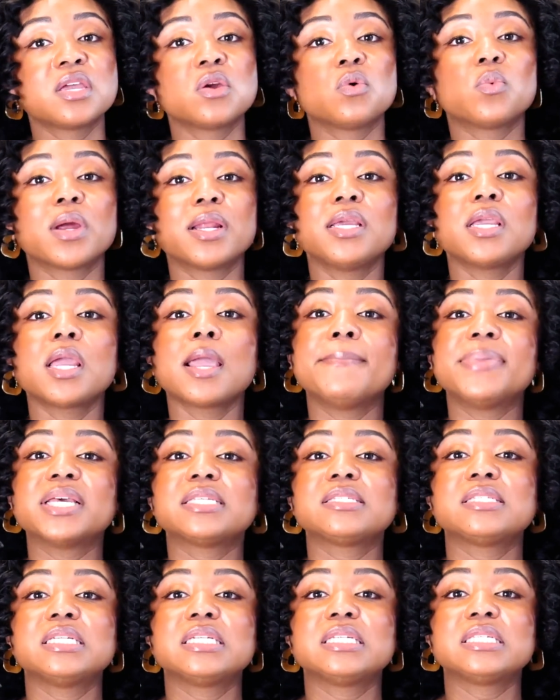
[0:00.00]
Running a
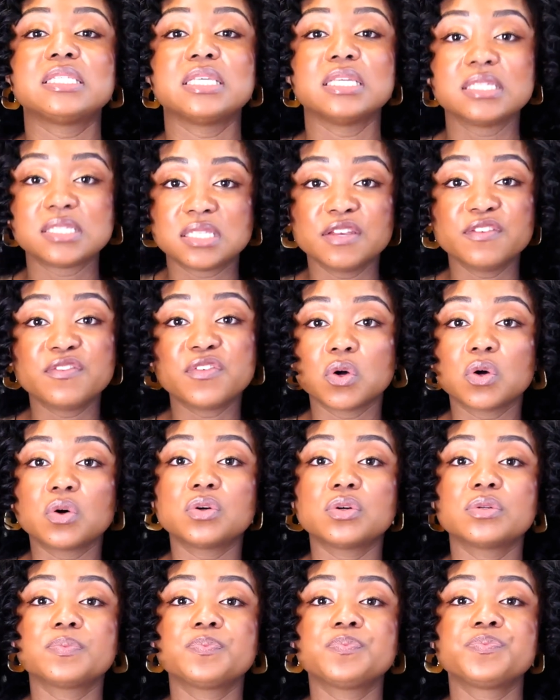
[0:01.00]
business is
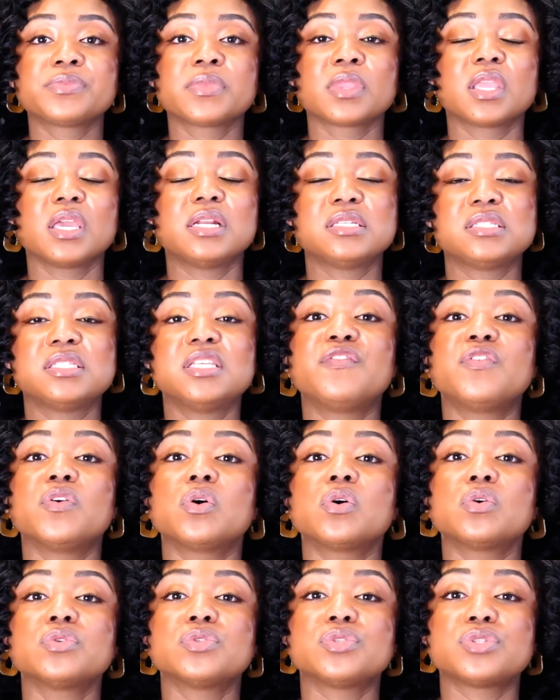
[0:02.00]
difficult. It is
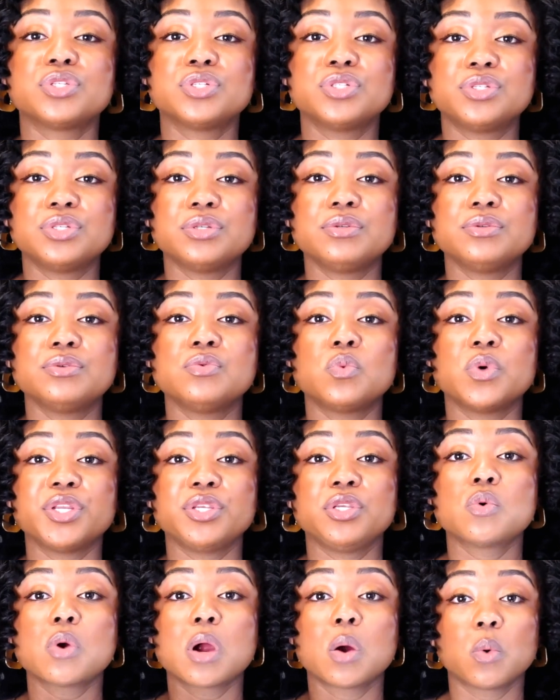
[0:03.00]
difficult to do
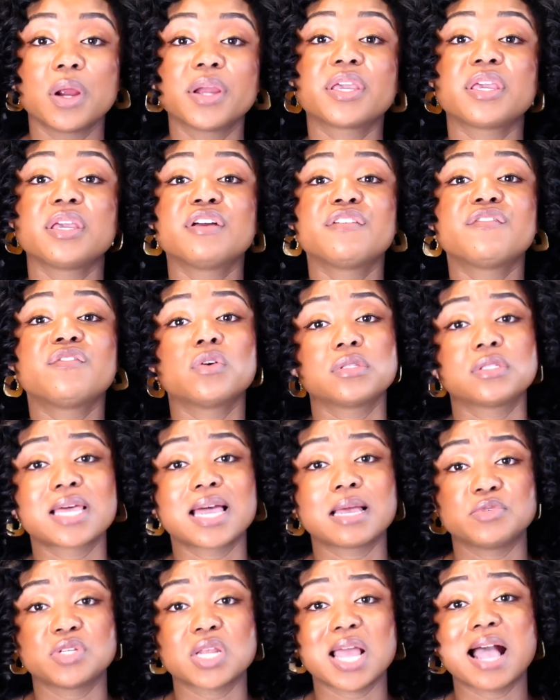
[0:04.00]
when you are working a
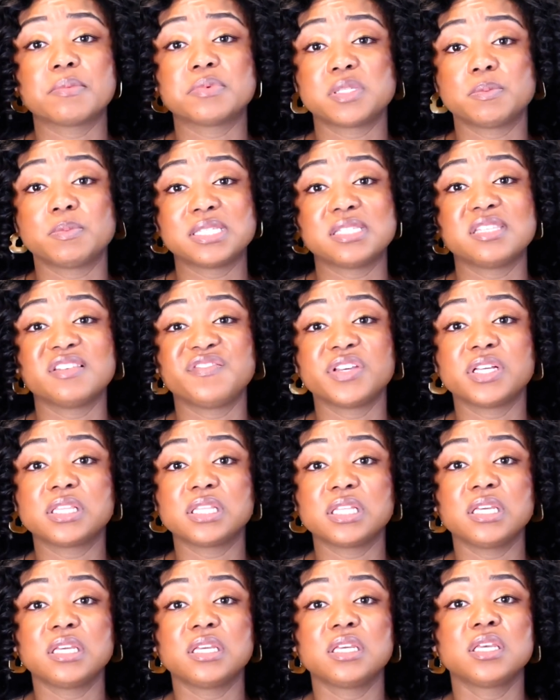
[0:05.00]
full-time job
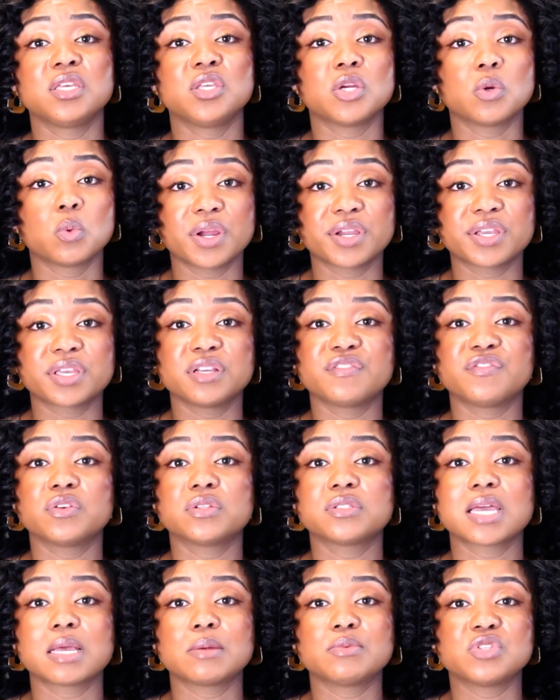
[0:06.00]
specifically. You're working a
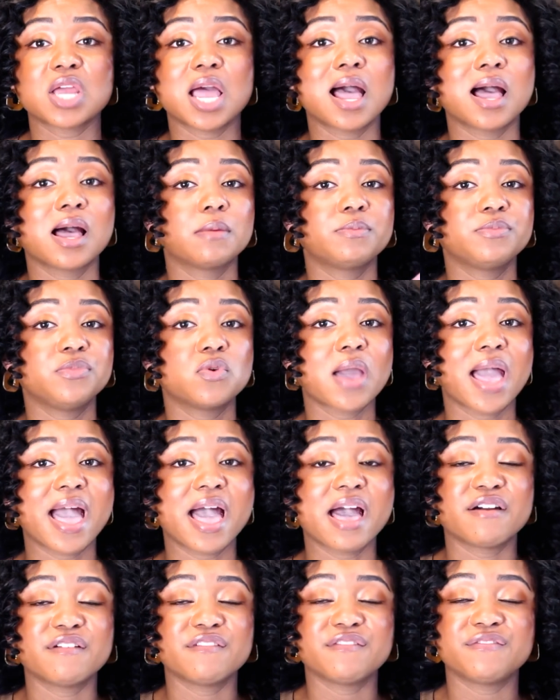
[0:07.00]
full-time job, you
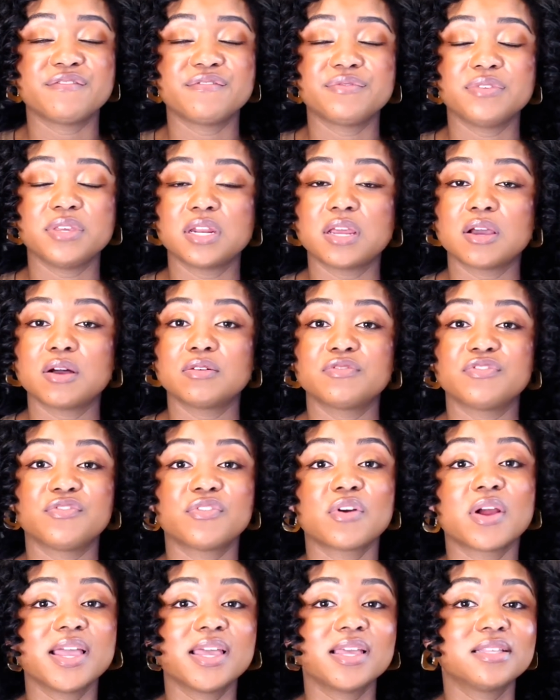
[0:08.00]
have,
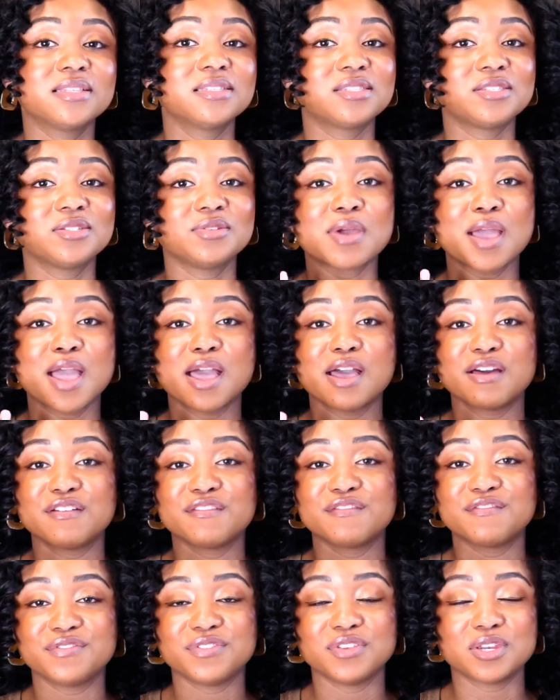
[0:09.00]
friends, you have,
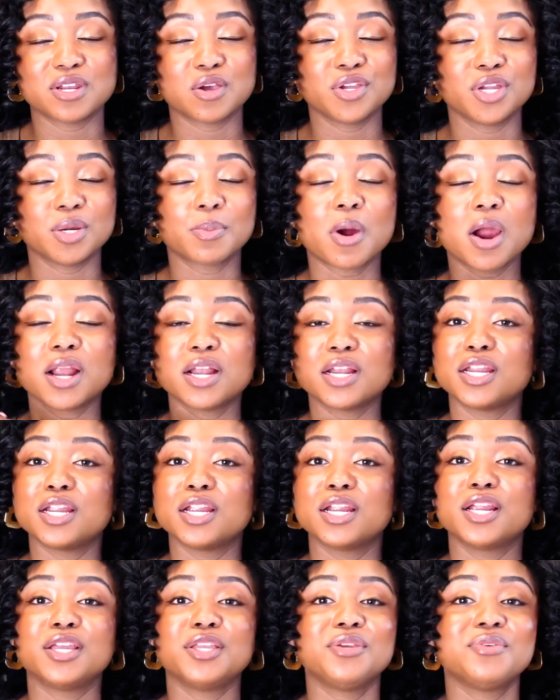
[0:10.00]
your
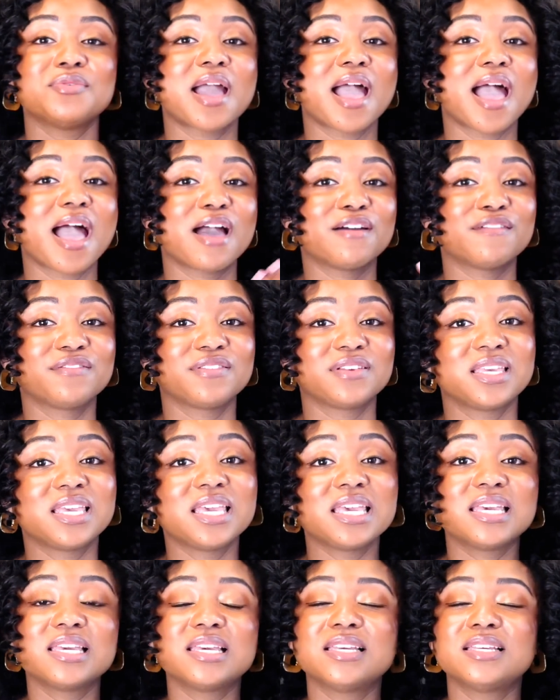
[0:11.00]
partner, you have
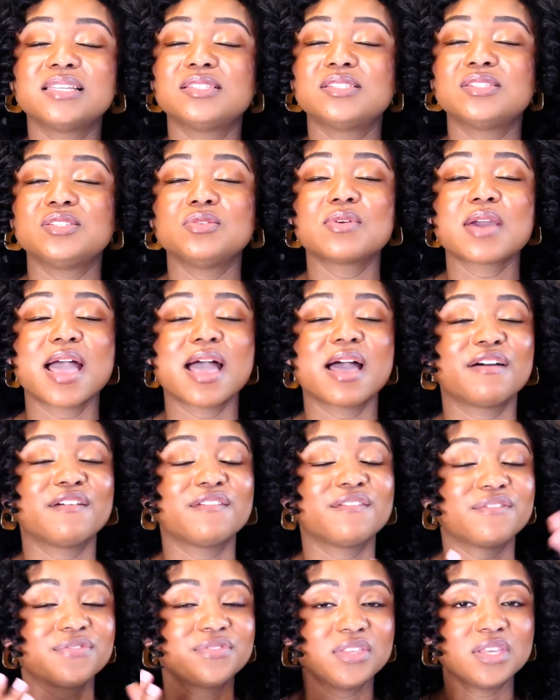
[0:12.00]
kids, you
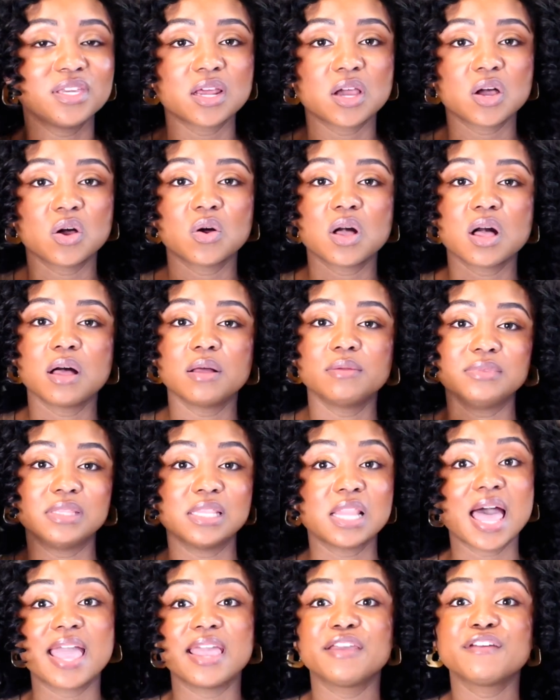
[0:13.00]
have, a
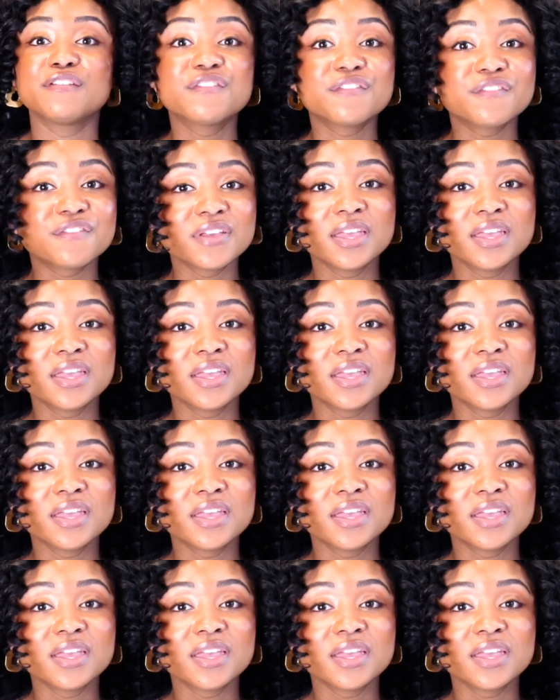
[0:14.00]
life.